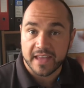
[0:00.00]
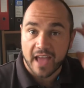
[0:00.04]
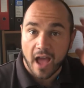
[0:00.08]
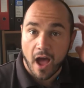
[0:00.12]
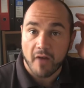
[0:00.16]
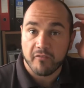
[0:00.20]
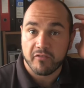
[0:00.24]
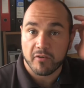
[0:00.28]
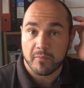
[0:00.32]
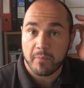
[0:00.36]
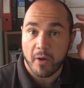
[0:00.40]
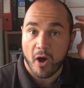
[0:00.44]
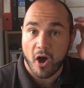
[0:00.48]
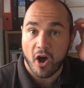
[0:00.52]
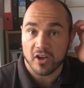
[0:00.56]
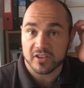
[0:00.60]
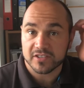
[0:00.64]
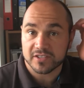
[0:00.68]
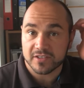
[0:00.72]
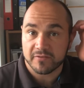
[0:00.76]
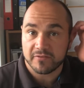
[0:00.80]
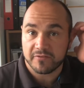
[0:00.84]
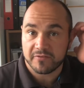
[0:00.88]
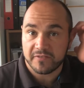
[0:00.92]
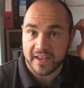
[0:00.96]
other
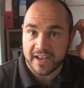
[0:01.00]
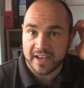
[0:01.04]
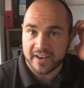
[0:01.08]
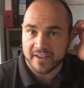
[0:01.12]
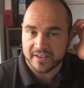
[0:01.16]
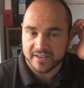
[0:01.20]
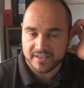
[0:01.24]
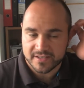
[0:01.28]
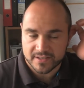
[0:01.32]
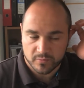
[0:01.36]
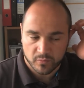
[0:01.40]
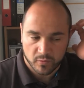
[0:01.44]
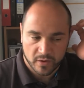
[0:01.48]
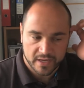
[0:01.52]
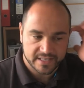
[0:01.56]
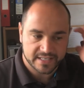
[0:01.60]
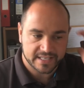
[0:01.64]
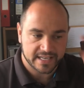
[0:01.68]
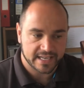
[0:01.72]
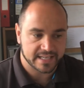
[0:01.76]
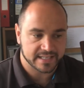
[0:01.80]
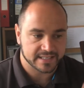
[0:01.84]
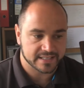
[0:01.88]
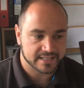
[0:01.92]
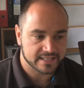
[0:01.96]
parts of fitness, which
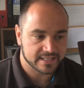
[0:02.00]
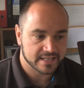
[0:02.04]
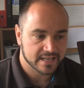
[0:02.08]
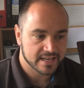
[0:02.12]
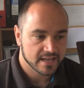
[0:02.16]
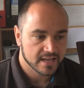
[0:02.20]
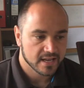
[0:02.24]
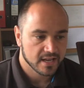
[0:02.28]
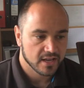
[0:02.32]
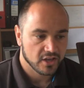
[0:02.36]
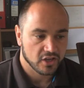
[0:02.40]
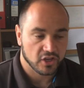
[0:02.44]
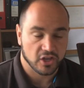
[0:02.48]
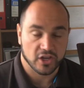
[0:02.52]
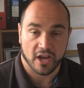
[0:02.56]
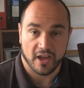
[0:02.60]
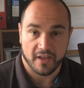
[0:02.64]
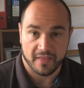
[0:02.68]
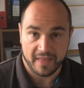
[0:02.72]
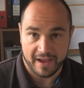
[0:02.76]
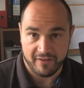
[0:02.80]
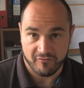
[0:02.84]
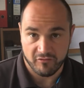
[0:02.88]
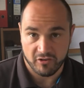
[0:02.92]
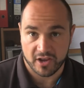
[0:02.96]
is, you know,
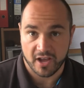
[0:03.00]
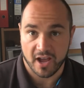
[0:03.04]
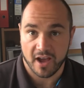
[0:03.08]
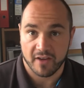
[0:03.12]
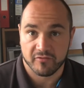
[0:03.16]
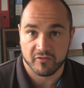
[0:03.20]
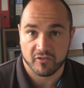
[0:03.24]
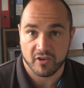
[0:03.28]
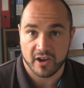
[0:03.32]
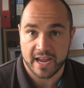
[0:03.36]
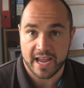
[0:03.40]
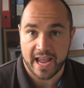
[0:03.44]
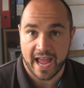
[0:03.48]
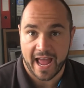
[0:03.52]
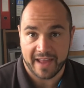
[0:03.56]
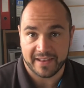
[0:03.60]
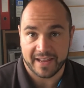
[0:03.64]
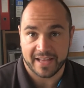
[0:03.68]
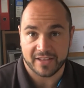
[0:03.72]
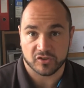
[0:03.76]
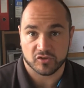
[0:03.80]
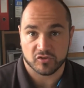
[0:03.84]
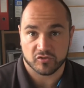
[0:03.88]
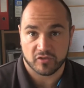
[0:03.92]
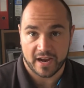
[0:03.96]
that recovery and
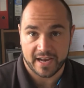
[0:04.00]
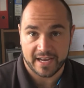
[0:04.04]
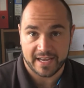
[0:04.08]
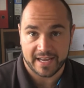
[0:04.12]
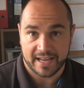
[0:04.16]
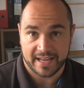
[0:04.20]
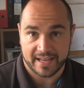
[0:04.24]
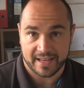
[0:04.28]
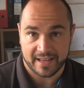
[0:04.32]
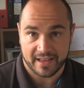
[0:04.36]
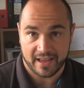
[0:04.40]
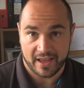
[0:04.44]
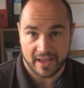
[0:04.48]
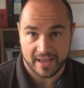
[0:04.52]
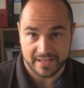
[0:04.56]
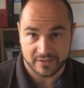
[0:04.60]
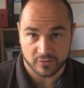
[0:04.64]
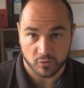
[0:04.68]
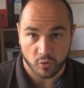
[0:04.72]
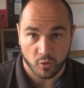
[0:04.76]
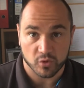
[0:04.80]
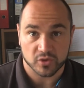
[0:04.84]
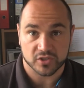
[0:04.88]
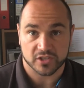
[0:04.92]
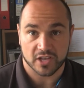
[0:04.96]
that training
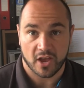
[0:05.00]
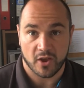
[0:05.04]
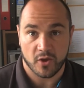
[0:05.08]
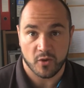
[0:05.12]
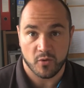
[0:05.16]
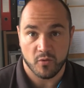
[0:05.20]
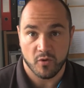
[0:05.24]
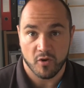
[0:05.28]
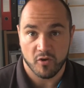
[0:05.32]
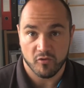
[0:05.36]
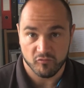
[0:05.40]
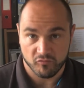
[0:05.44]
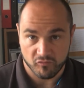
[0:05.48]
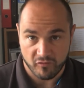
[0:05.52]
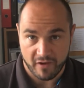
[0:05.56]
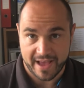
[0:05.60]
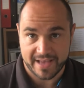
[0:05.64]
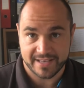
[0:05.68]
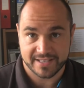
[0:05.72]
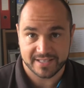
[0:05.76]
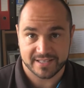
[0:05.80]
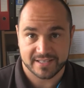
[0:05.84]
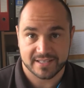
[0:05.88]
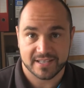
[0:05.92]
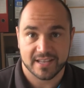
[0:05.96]
is also
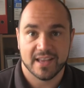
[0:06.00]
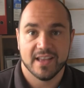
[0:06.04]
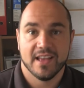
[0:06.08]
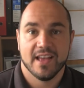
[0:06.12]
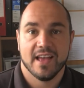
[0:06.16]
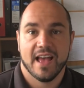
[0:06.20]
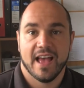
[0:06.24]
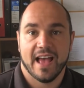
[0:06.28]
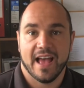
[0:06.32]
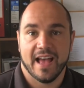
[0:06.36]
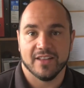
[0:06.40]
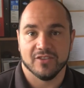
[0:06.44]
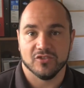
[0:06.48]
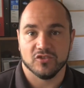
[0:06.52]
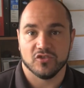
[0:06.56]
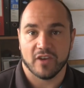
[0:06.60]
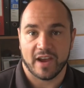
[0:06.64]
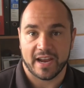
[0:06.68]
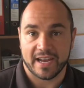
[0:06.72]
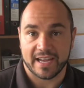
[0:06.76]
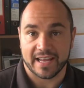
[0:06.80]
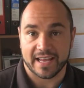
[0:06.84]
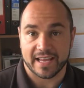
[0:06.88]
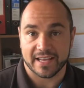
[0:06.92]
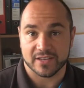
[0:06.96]
rest, and
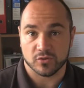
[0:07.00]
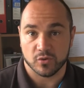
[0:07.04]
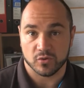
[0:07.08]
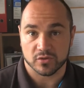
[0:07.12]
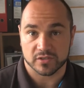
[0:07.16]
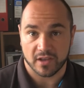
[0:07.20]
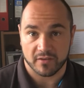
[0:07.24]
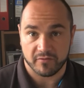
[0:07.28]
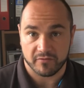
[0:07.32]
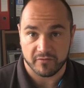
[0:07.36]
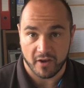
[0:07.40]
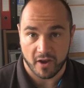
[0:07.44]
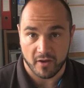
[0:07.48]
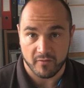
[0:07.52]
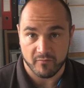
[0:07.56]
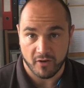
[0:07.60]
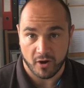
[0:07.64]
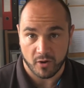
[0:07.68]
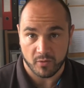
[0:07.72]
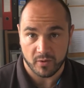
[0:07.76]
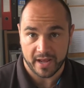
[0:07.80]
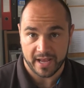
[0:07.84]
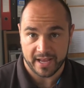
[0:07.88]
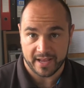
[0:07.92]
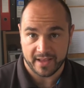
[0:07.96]
training is also foam
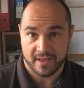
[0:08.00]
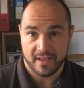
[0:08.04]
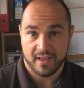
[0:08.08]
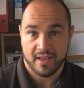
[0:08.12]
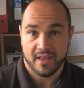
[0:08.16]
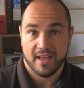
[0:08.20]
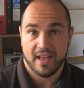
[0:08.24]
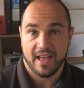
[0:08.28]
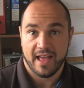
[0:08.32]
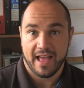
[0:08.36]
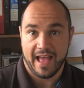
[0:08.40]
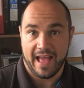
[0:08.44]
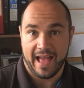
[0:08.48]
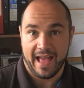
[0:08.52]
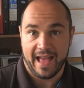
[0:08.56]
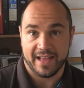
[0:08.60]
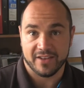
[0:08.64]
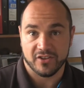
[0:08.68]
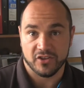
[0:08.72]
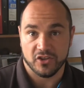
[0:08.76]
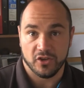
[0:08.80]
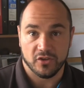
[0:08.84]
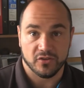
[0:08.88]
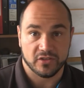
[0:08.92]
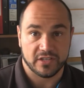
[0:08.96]
rolling
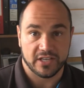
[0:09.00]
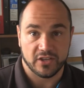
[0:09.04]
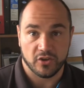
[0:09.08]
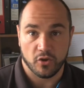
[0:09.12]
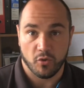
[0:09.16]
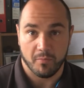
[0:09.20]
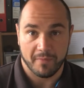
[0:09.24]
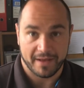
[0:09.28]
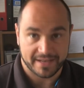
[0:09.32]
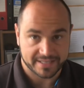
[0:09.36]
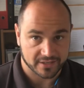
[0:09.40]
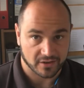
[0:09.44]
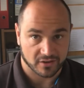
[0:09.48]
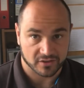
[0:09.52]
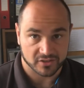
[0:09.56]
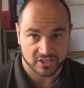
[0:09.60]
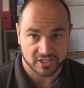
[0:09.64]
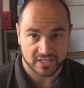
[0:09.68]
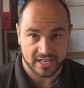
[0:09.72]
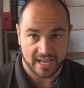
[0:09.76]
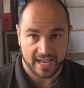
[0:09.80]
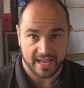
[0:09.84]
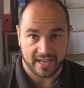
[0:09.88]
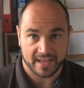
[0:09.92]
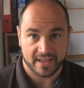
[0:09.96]
and using your massage
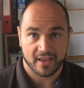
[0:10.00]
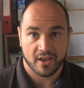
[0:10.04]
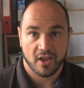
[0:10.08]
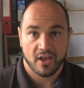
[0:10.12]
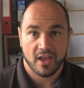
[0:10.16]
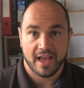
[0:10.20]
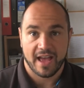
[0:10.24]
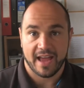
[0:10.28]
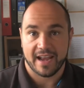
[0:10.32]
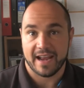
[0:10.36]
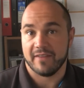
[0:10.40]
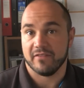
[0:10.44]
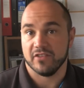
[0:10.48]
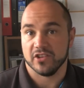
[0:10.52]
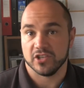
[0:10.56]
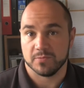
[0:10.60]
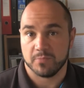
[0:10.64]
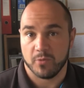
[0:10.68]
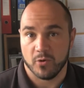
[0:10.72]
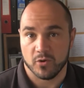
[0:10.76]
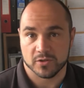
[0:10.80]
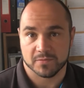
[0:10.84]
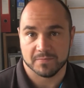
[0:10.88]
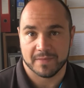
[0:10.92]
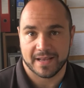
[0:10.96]
stick and having a
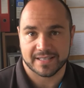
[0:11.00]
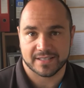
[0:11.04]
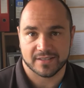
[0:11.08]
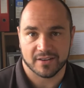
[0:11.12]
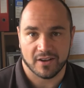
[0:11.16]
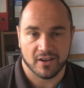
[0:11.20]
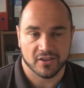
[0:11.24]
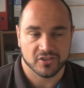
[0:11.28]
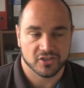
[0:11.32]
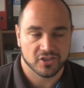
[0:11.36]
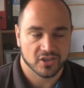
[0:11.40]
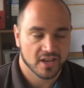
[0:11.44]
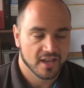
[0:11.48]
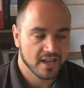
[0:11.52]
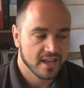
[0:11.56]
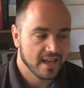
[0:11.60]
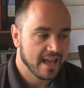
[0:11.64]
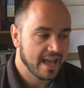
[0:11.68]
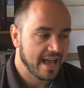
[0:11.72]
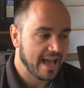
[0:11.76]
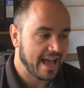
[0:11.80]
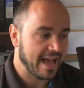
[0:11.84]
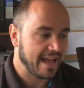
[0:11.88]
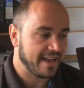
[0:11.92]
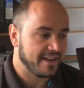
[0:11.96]
sports massage.
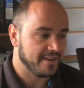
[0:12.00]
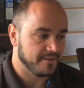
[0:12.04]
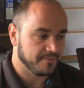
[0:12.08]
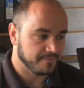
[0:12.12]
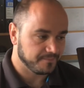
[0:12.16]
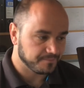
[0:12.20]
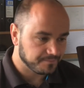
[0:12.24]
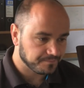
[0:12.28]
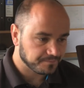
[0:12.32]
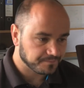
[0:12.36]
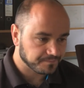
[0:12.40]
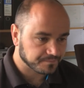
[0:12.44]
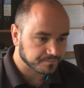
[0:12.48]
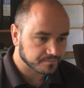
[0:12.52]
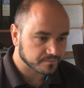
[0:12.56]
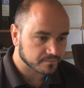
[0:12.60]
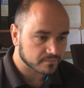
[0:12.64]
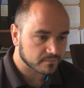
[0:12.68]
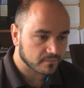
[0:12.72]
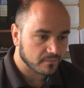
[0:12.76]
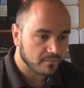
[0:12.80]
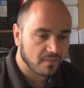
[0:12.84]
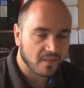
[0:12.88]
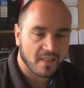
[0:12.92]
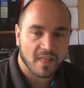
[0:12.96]
And
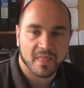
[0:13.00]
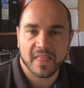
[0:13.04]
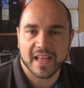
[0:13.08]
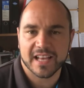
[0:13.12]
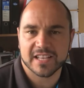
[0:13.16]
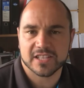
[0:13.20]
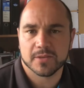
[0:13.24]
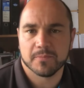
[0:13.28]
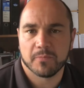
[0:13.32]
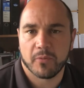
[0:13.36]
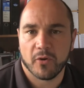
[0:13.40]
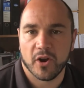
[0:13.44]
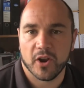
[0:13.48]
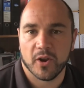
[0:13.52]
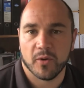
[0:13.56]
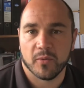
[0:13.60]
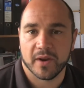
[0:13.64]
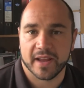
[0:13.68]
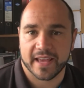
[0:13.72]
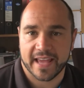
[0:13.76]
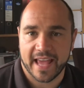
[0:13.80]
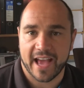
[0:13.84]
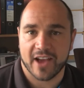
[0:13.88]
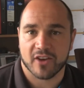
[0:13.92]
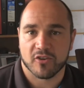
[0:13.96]
that's the point I
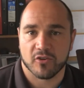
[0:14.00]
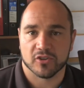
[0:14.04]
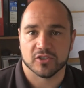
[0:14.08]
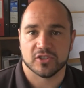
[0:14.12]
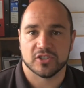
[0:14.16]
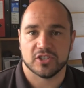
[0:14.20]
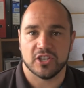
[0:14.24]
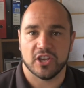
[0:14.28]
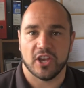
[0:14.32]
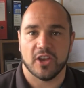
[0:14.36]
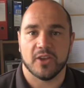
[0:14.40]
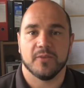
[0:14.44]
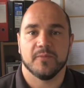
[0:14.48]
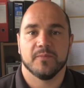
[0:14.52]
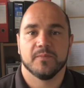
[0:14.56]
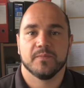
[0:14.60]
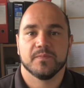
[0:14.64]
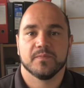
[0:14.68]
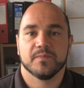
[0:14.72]
want to get across to you,